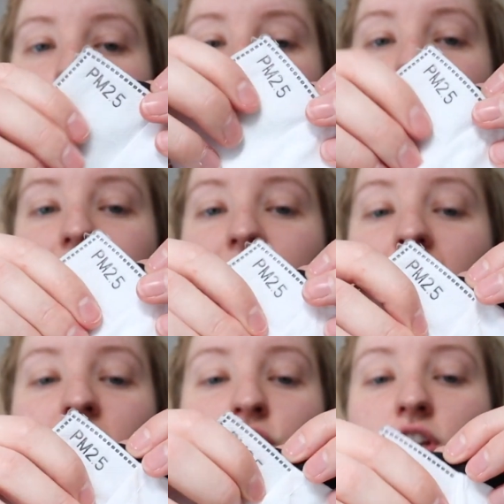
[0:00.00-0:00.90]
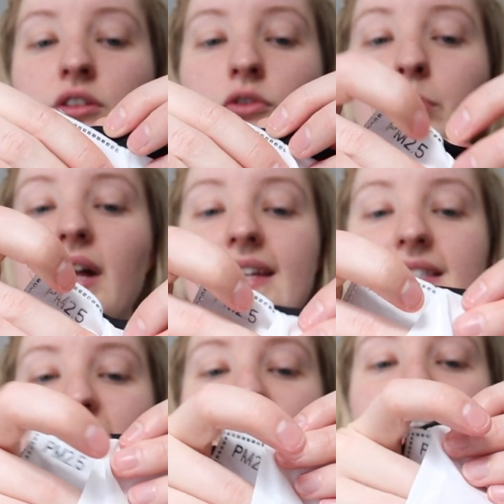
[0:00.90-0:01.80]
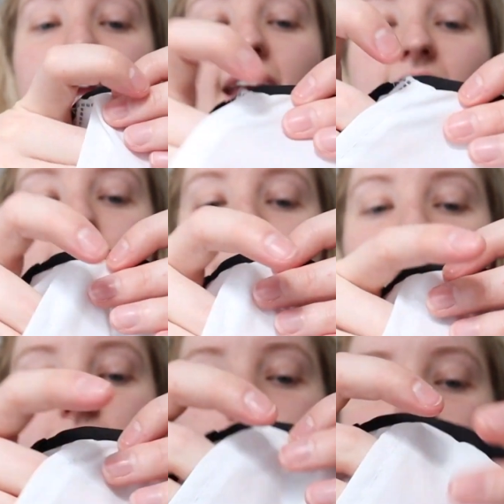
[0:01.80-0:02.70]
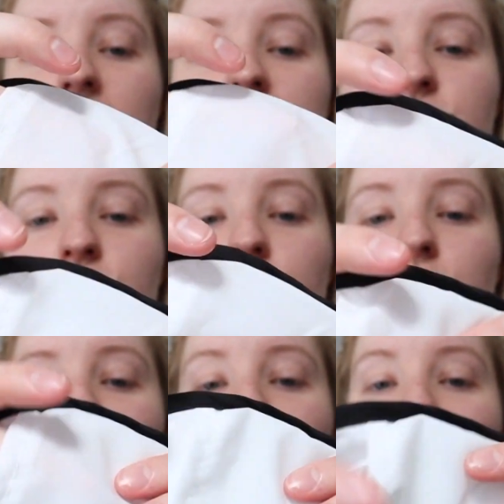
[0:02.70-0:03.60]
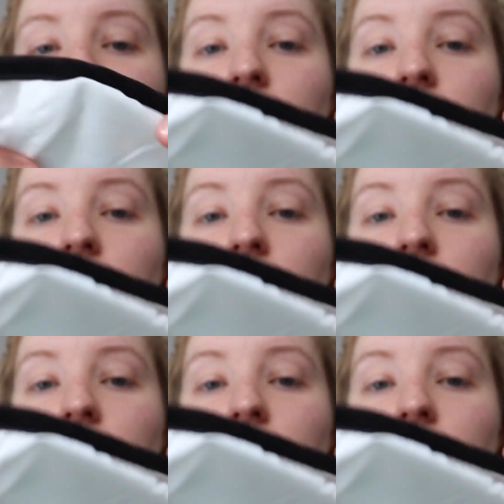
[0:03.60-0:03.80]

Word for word: or take it out. You can replace it um, if you need to,